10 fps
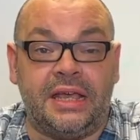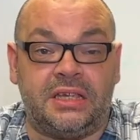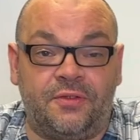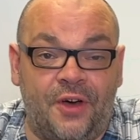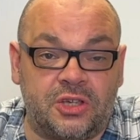so
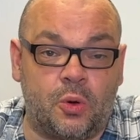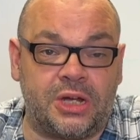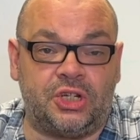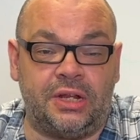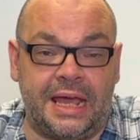the first
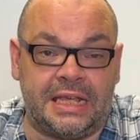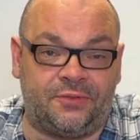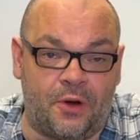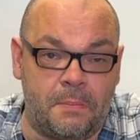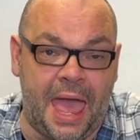question is
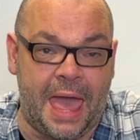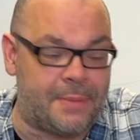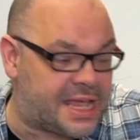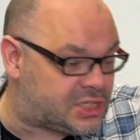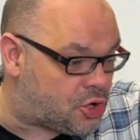from
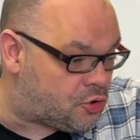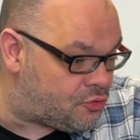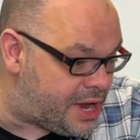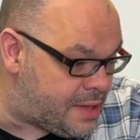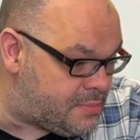MS
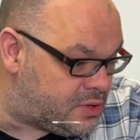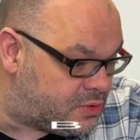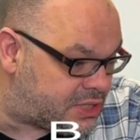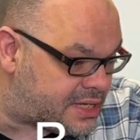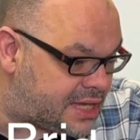Krim, who
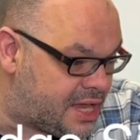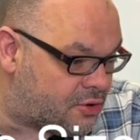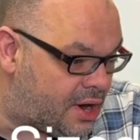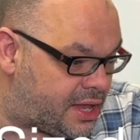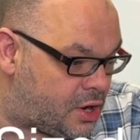says, Hey,
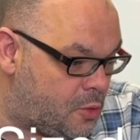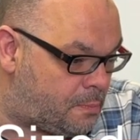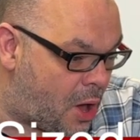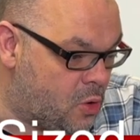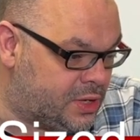Craig, I know
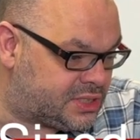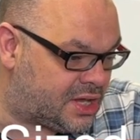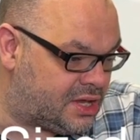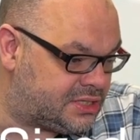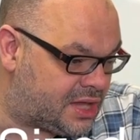
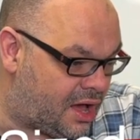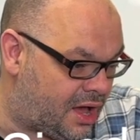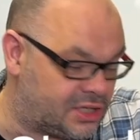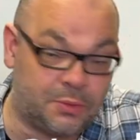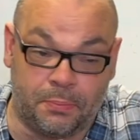poker-sized
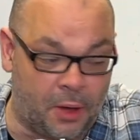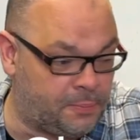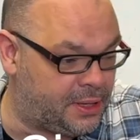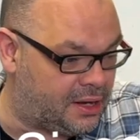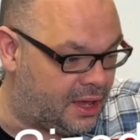cards are
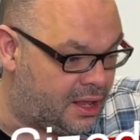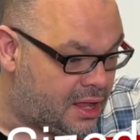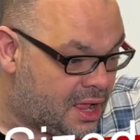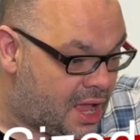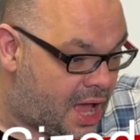popular,
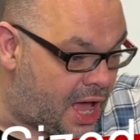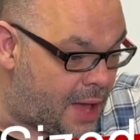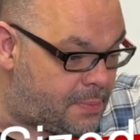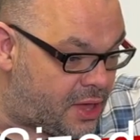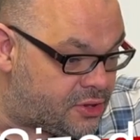uh,
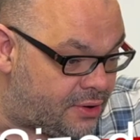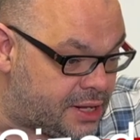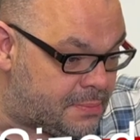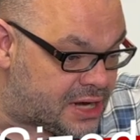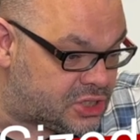but are there any
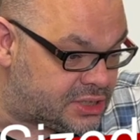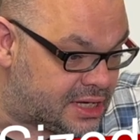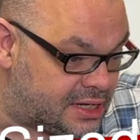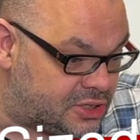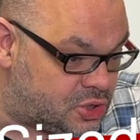magic
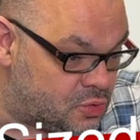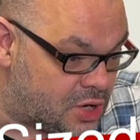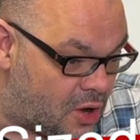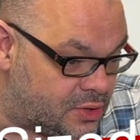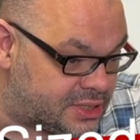dealers you
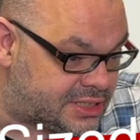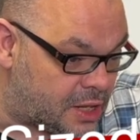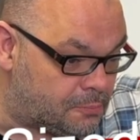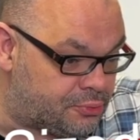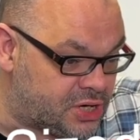know that sell
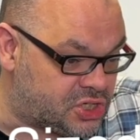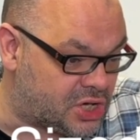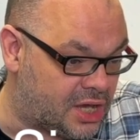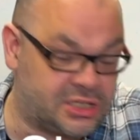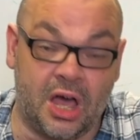bridge
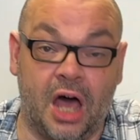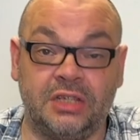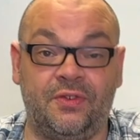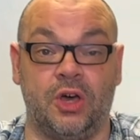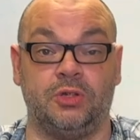size cards
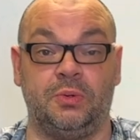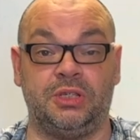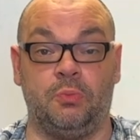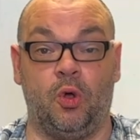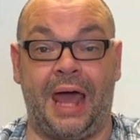for those with
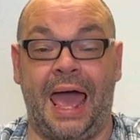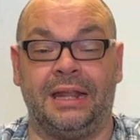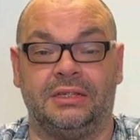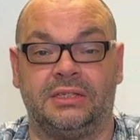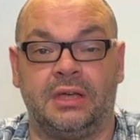smaller
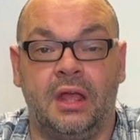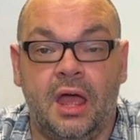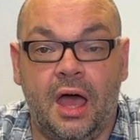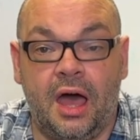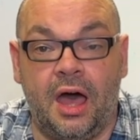hands?
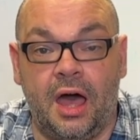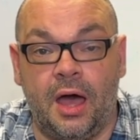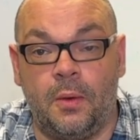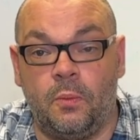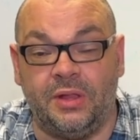
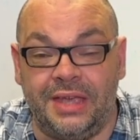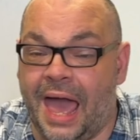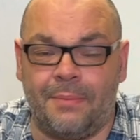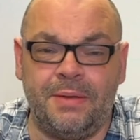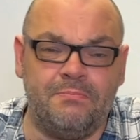Uh, well, yeah,
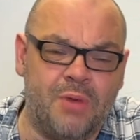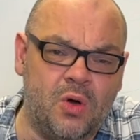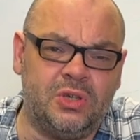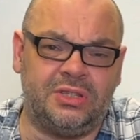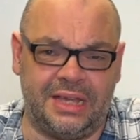I mean,
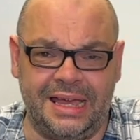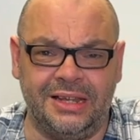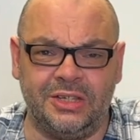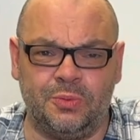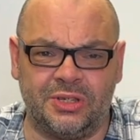most
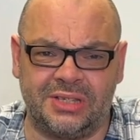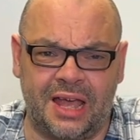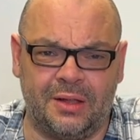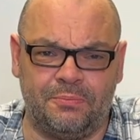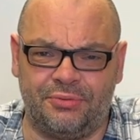dealers will
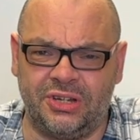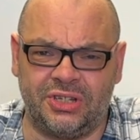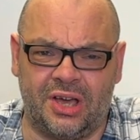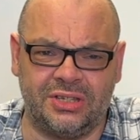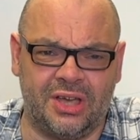sell bridge
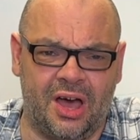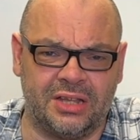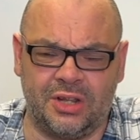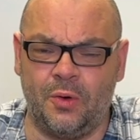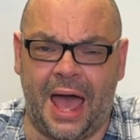size
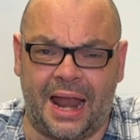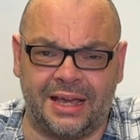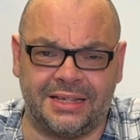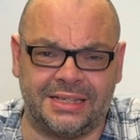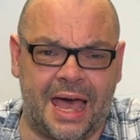cards. I know
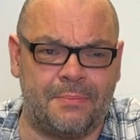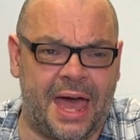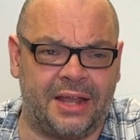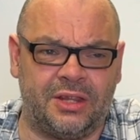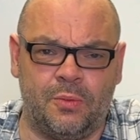Alakazam
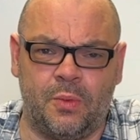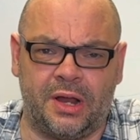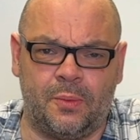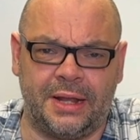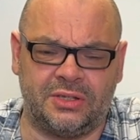had them when I
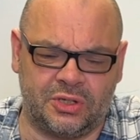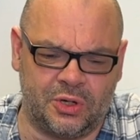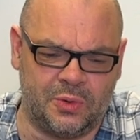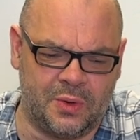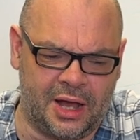went
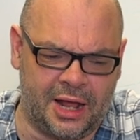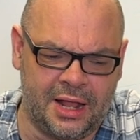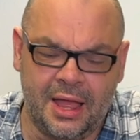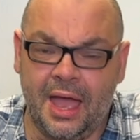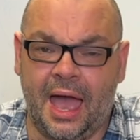to uh,
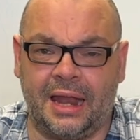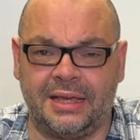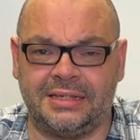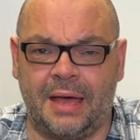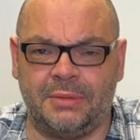
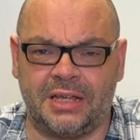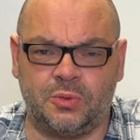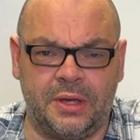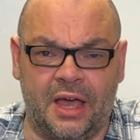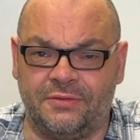Alakazam last
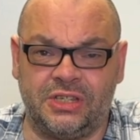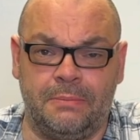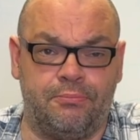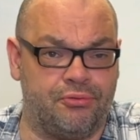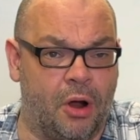week. I've
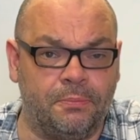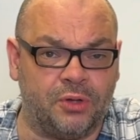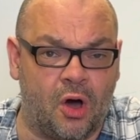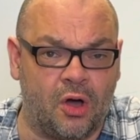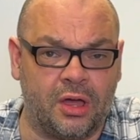seen Prop
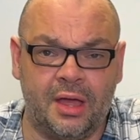Dog